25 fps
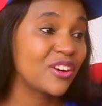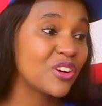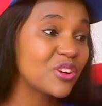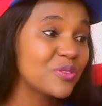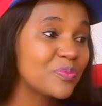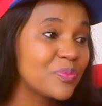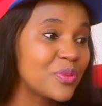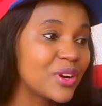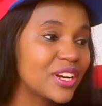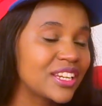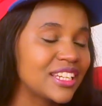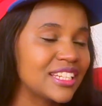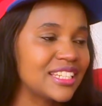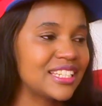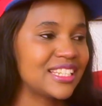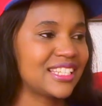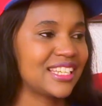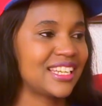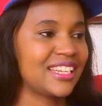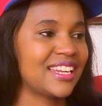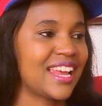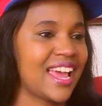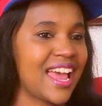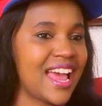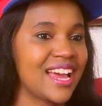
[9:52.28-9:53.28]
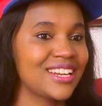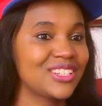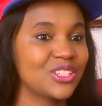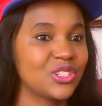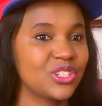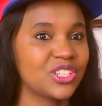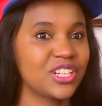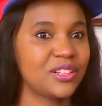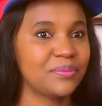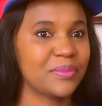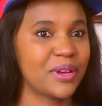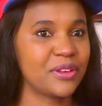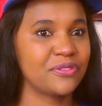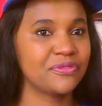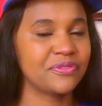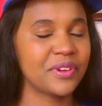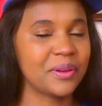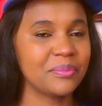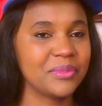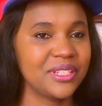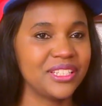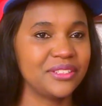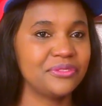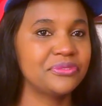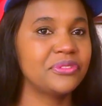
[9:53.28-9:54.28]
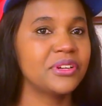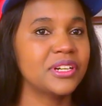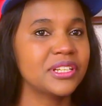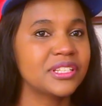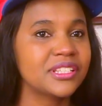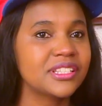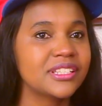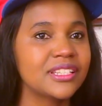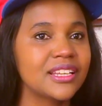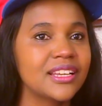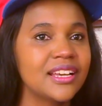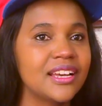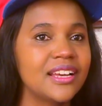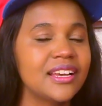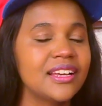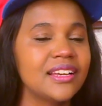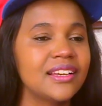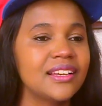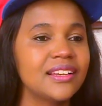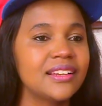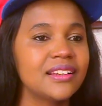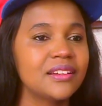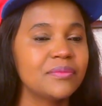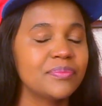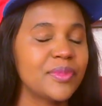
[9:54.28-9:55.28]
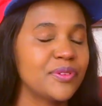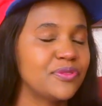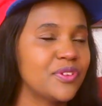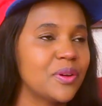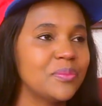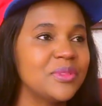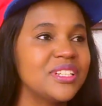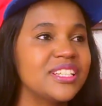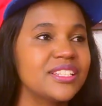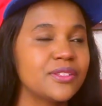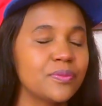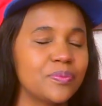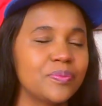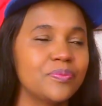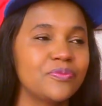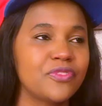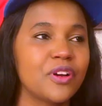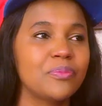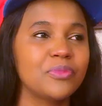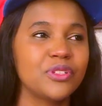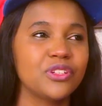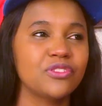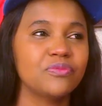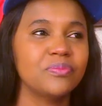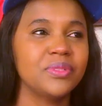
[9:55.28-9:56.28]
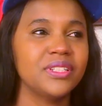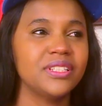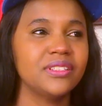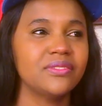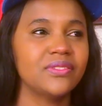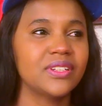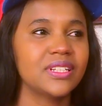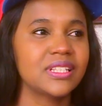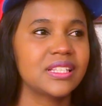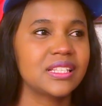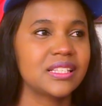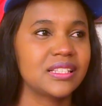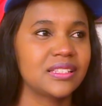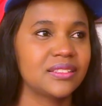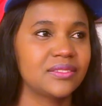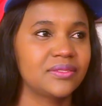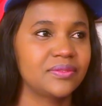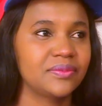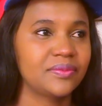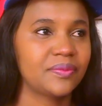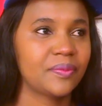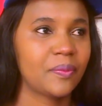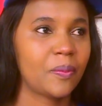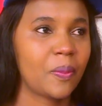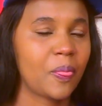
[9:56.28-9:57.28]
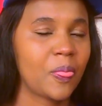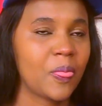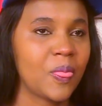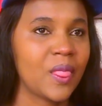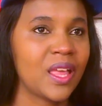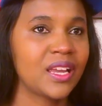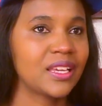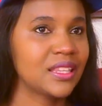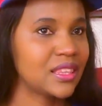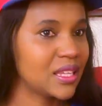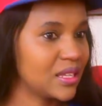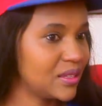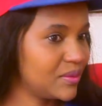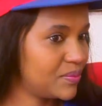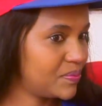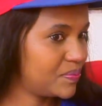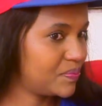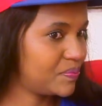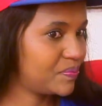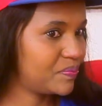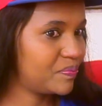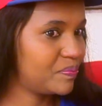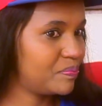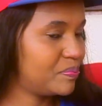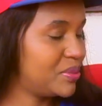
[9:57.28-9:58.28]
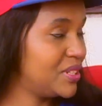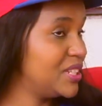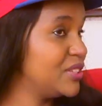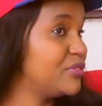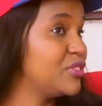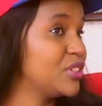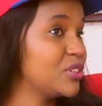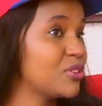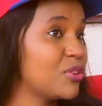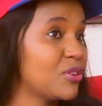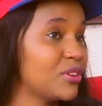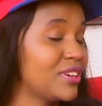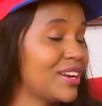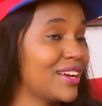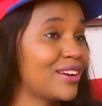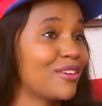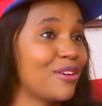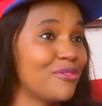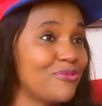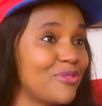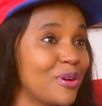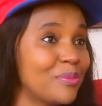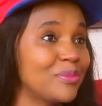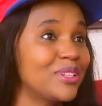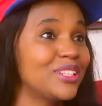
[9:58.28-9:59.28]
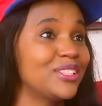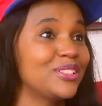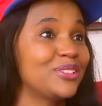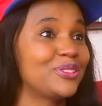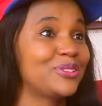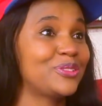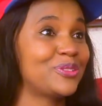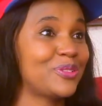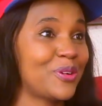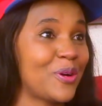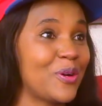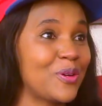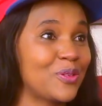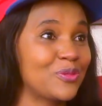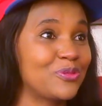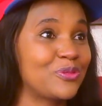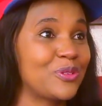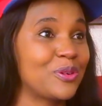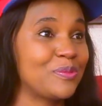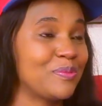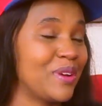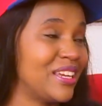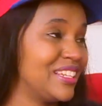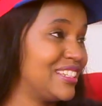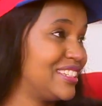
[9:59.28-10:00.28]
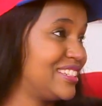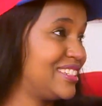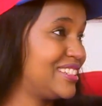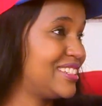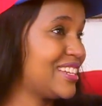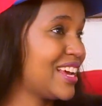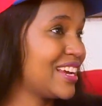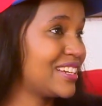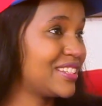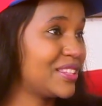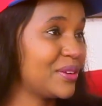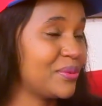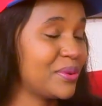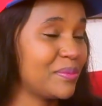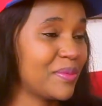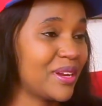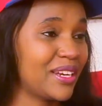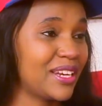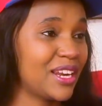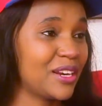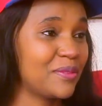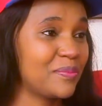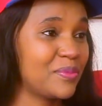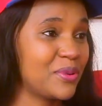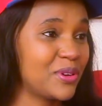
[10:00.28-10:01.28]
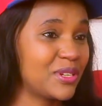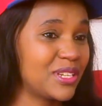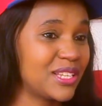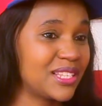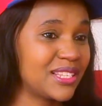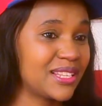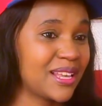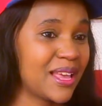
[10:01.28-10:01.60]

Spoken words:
got pregnant and I had to tell my family first, my family is a family of believers. They believe in God, our family is strong. From my dad, the way my dad brought us